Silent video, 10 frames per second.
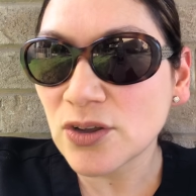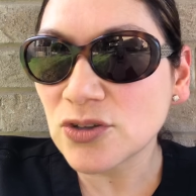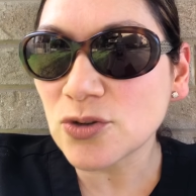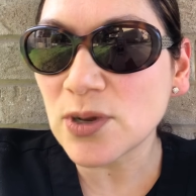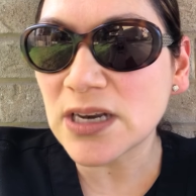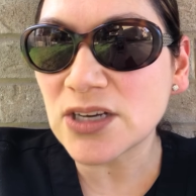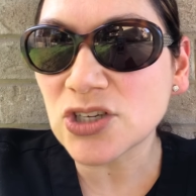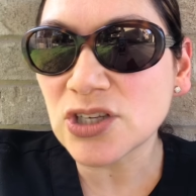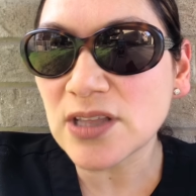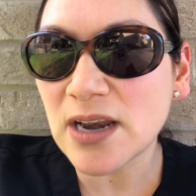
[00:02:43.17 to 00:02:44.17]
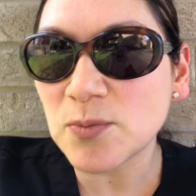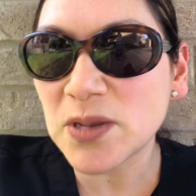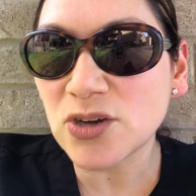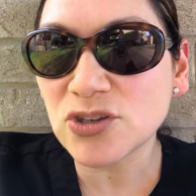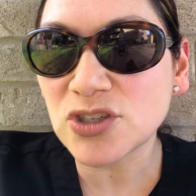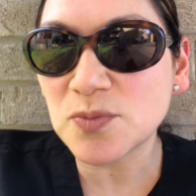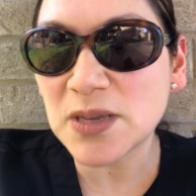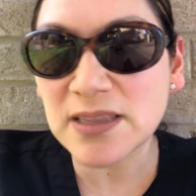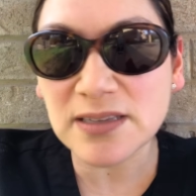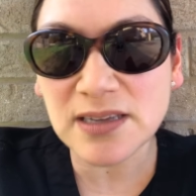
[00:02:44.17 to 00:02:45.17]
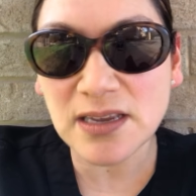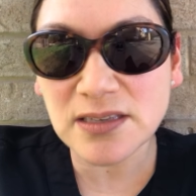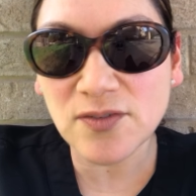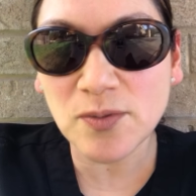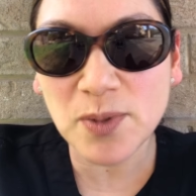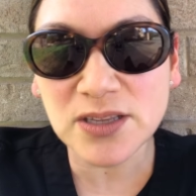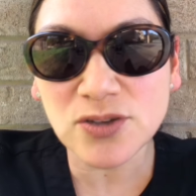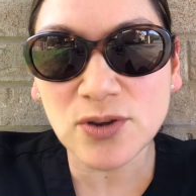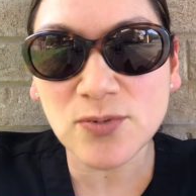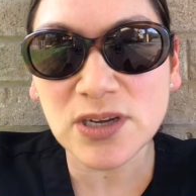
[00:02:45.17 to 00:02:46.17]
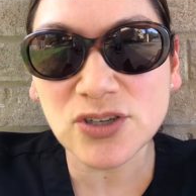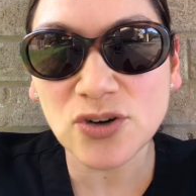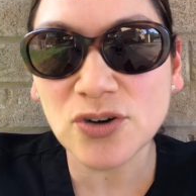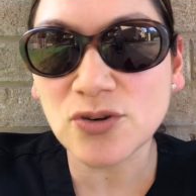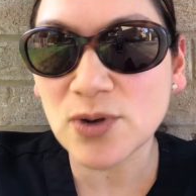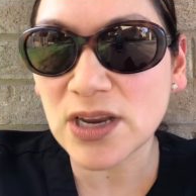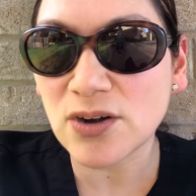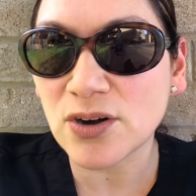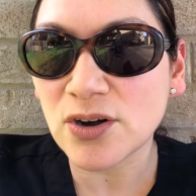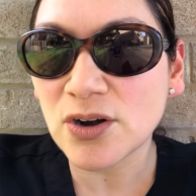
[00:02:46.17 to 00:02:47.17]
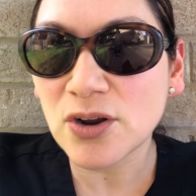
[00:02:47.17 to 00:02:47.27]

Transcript: So a lesion that appears to be the size of a pencil eraser or greater